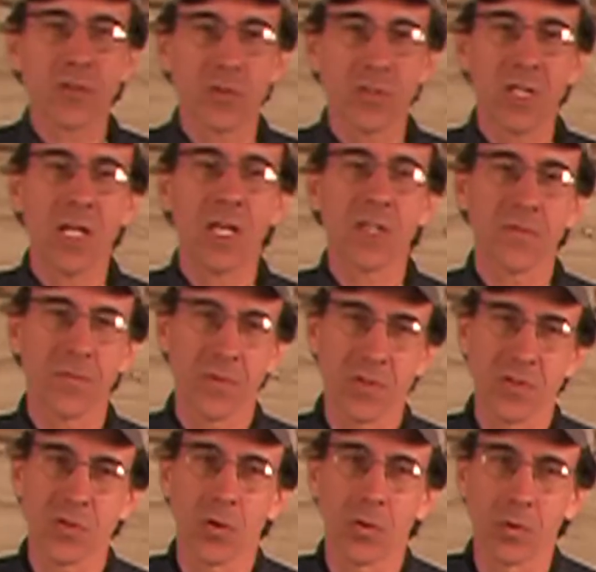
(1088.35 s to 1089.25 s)
tanks for the
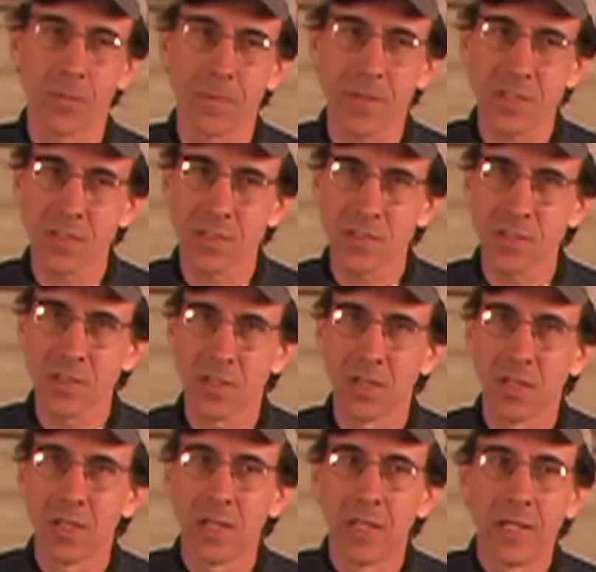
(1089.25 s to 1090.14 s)
solar business,
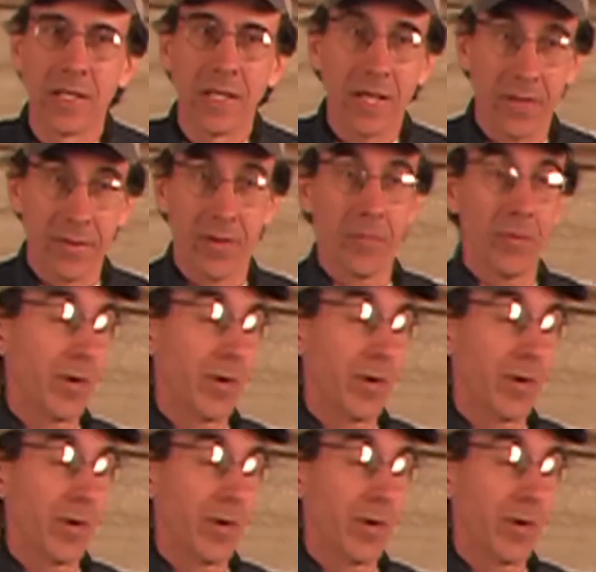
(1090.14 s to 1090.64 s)
and they were